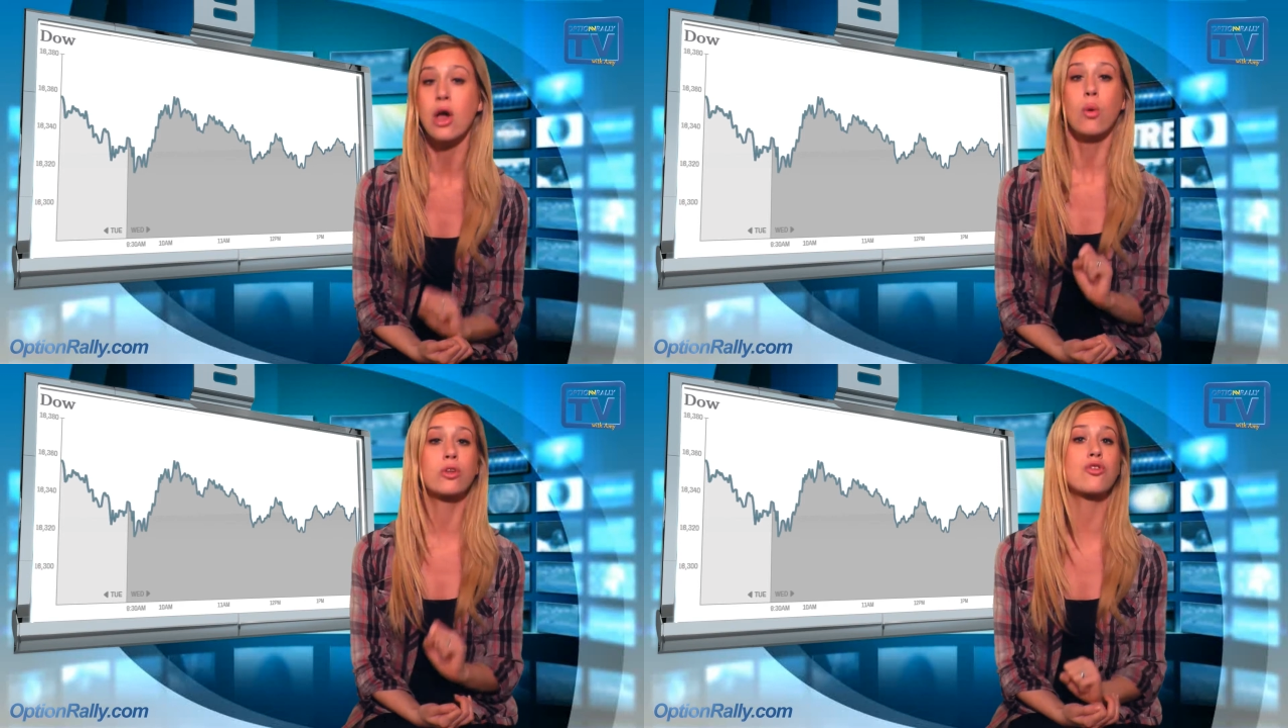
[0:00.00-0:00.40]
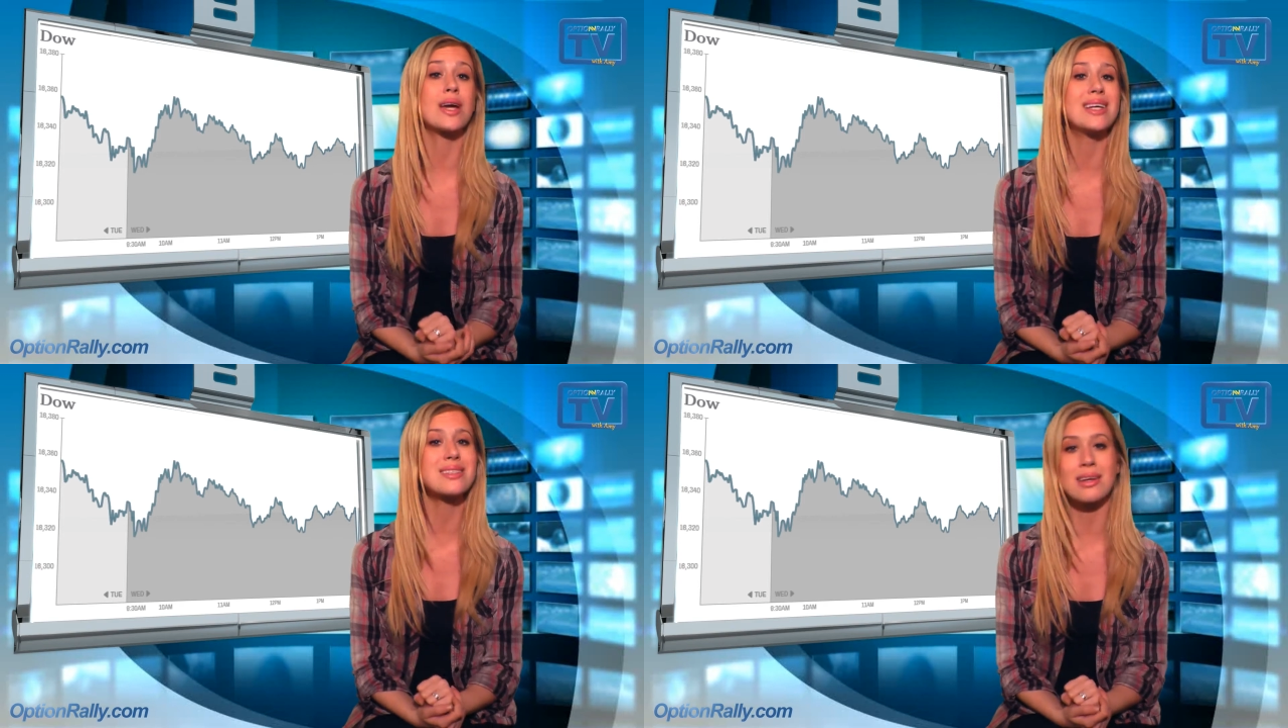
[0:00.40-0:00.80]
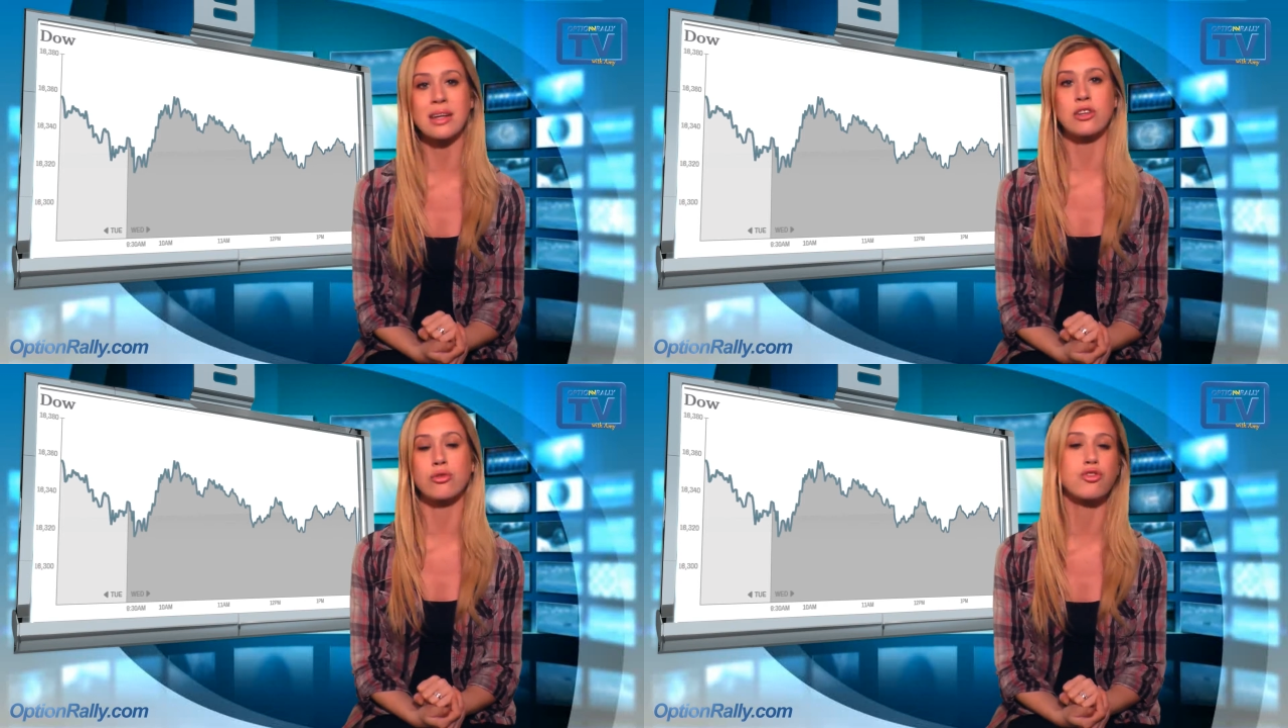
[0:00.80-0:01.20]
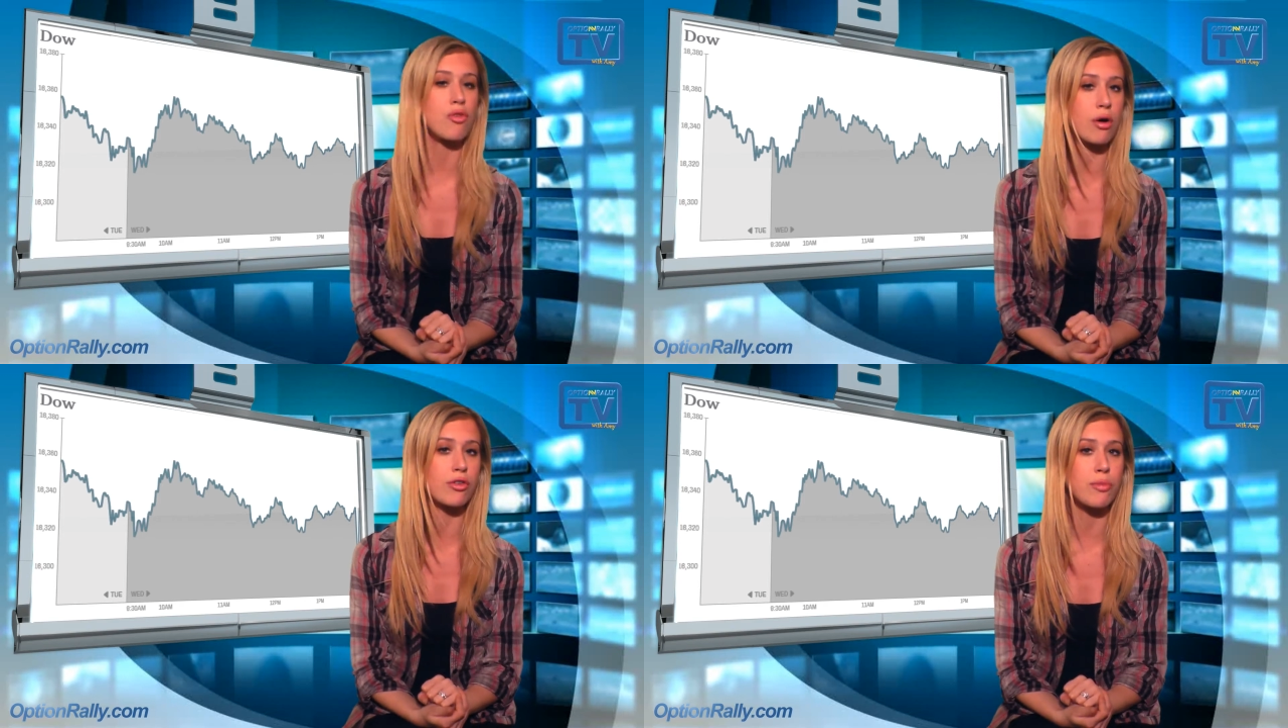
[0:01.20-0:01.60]
will translate into
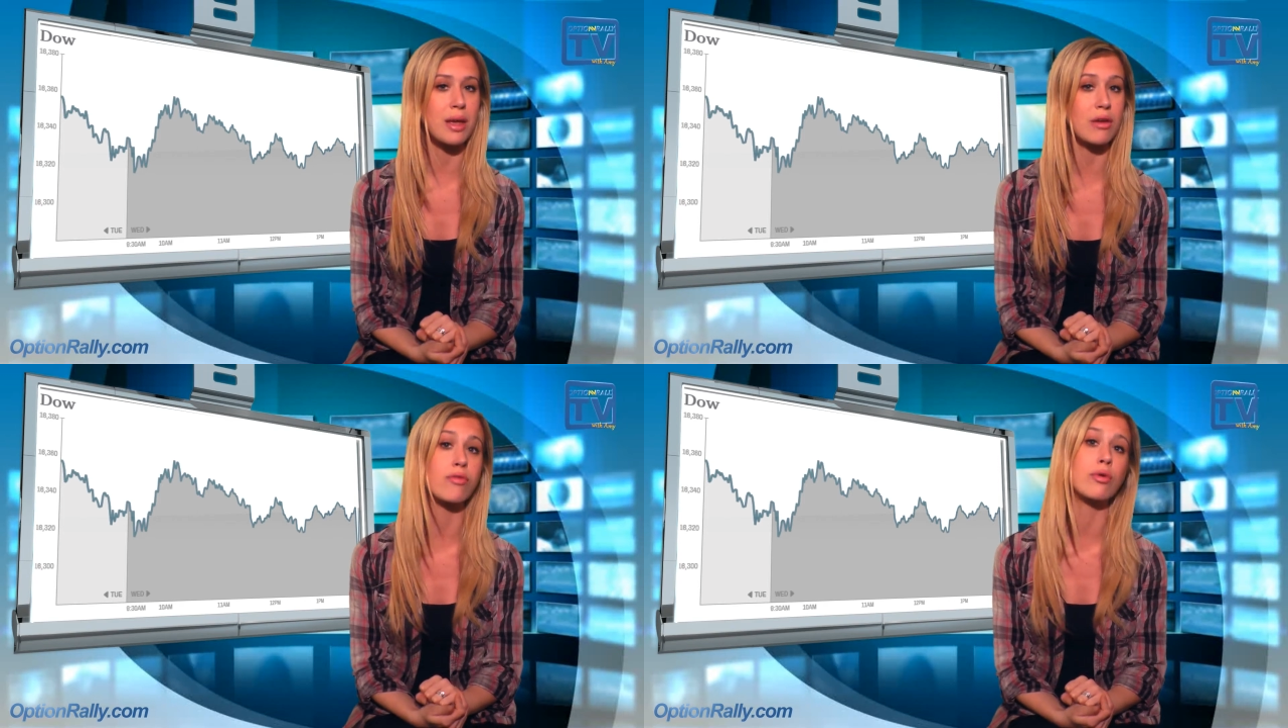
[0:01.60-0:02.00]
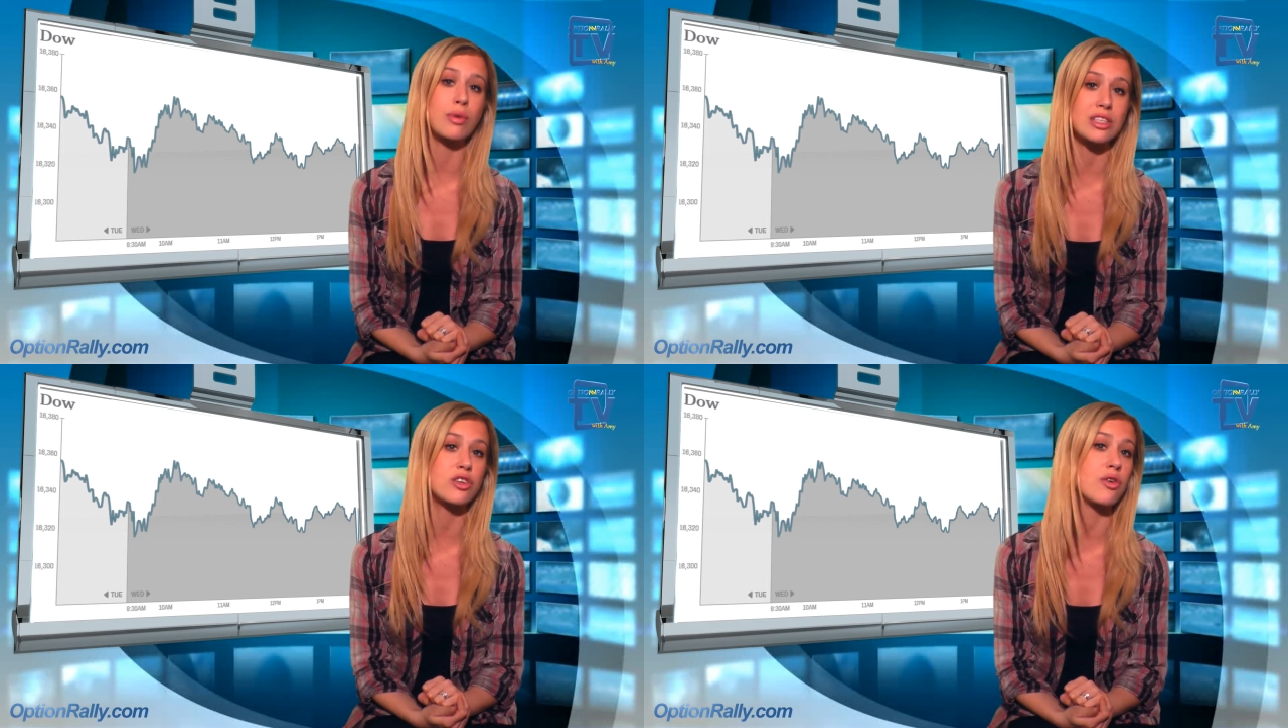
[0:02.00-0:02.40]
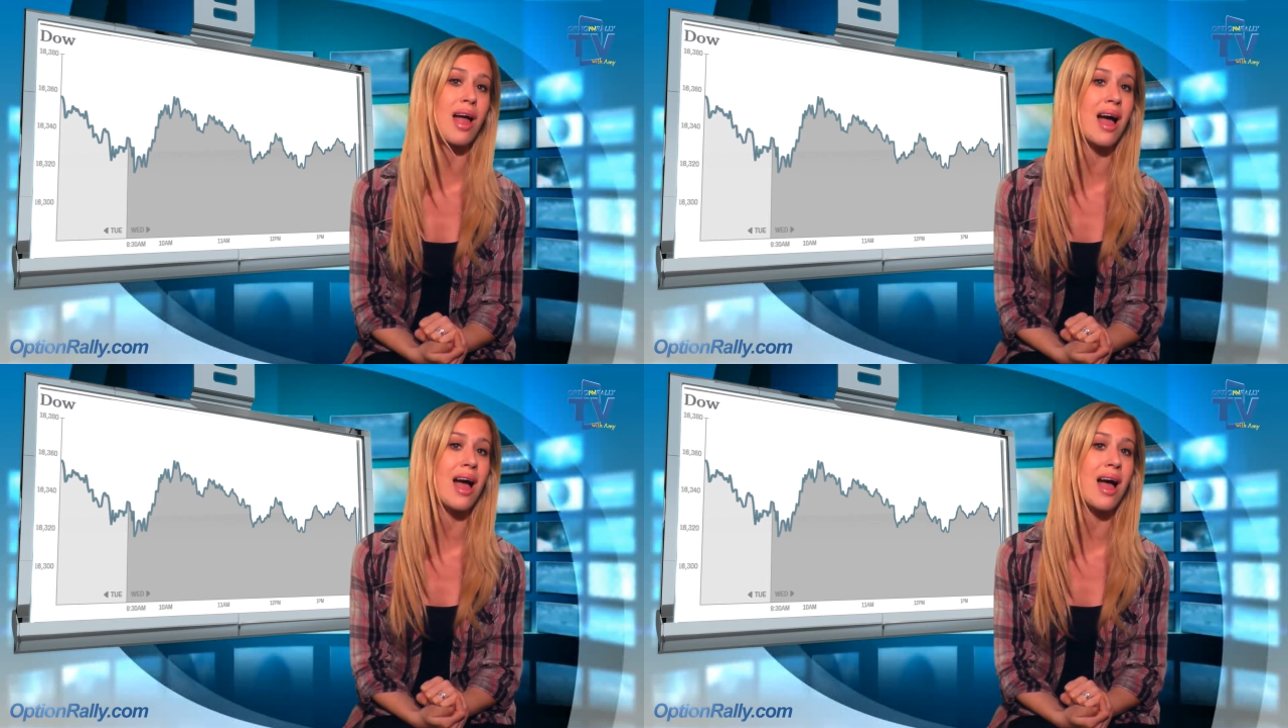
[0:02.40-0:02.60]
stronger demand for riskier